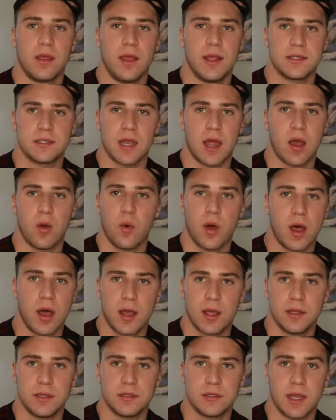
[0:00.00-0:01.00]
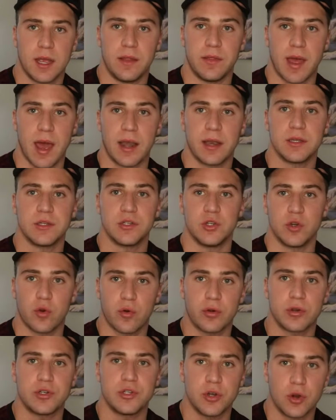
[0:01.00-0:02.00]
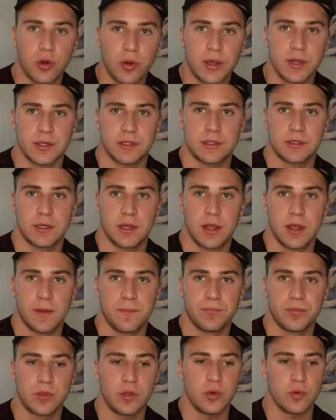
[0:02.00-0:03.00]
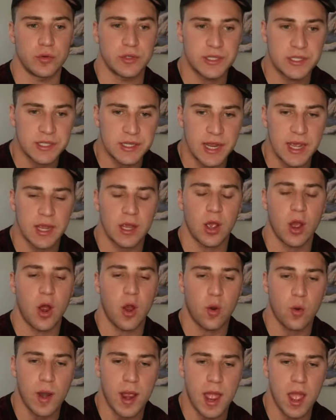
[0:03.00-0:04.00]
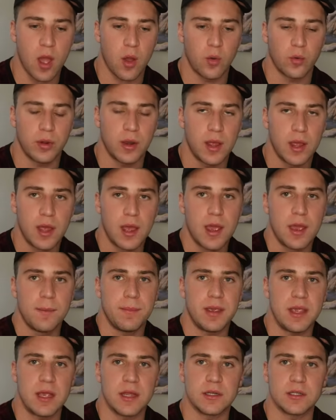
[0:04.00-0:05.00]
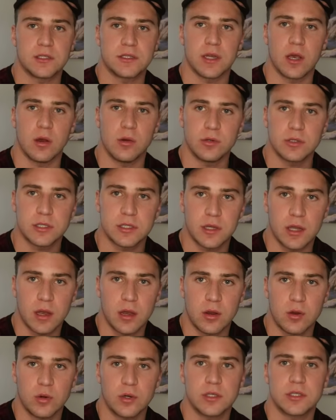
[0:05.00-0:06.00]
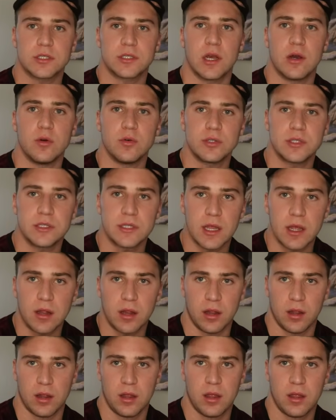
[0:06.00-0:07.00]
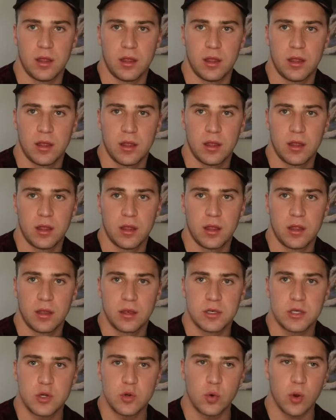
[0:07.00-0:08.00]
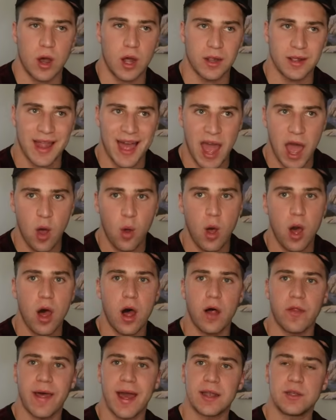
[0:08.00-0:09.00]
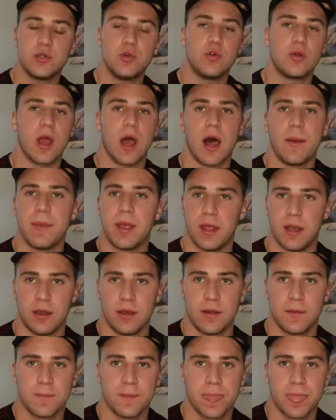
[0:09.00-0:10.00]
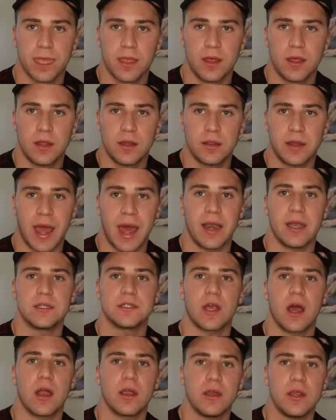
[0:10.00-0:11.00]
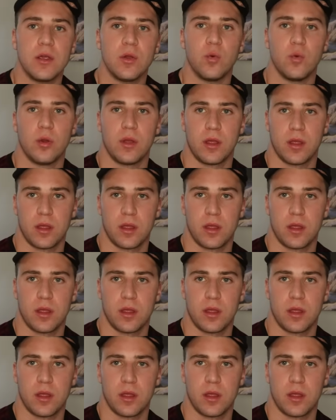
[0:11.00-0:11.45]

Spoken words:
It's not wise. And that is your choice to stick around being so slow, so still, to allow all that to come in. That is on you.